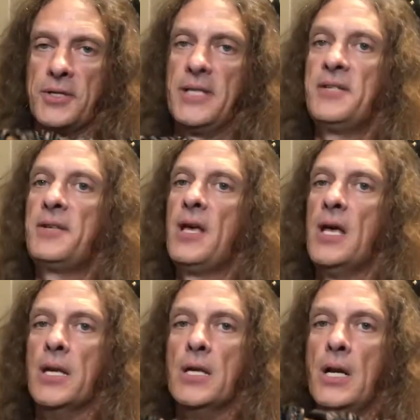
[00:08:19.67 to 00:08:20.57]

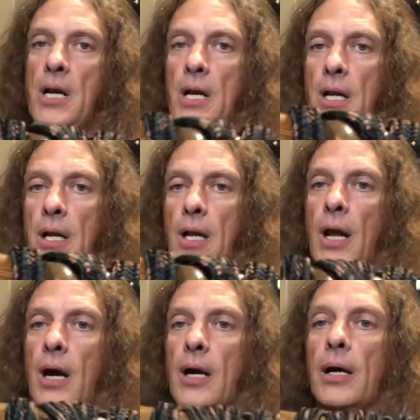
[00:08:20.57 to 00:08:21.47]
T10.
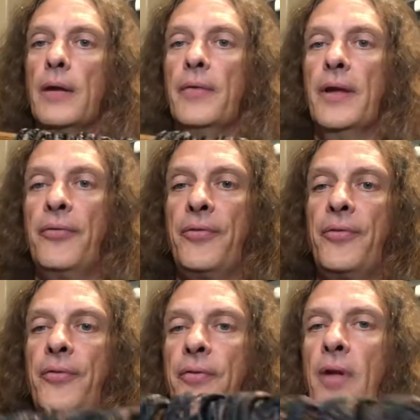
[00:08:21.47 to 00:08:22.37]
They
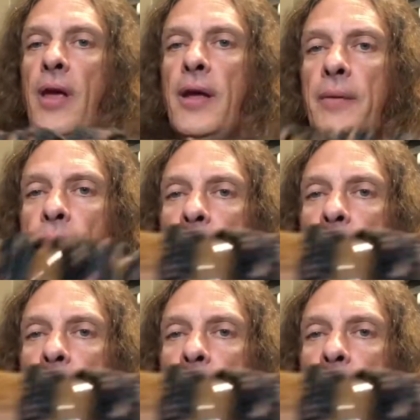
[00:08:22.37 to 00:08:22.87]
say